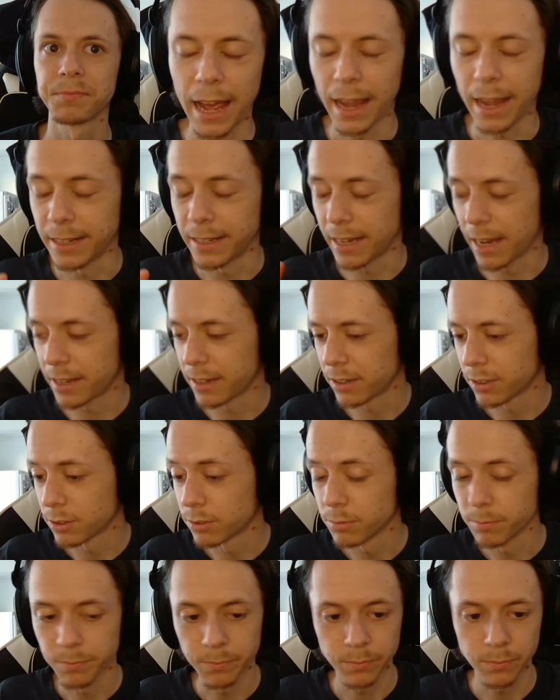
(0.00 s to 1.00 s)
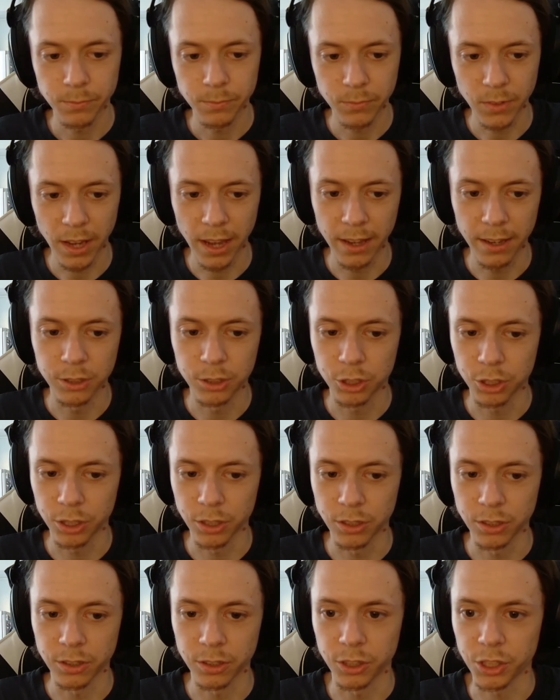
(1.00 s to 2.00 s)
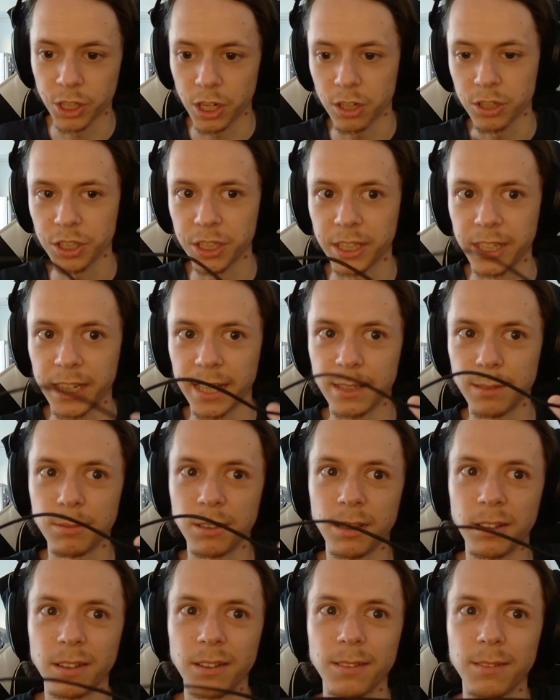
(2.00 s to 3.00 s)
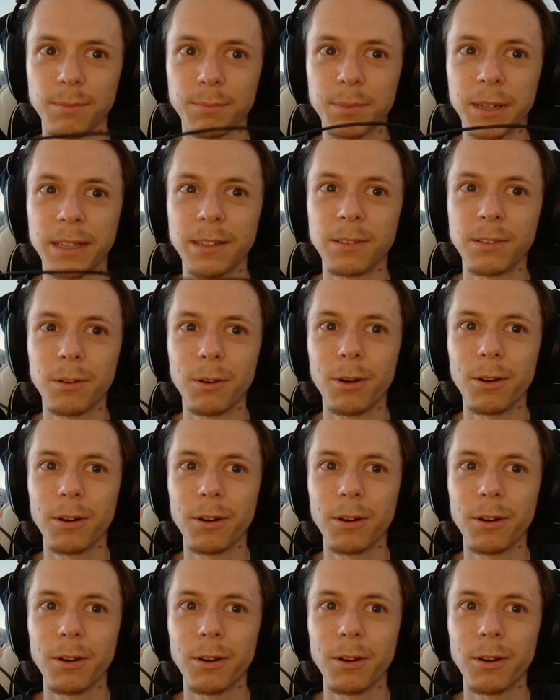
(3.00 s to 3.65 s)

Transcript: And I know it's just a charging cable, but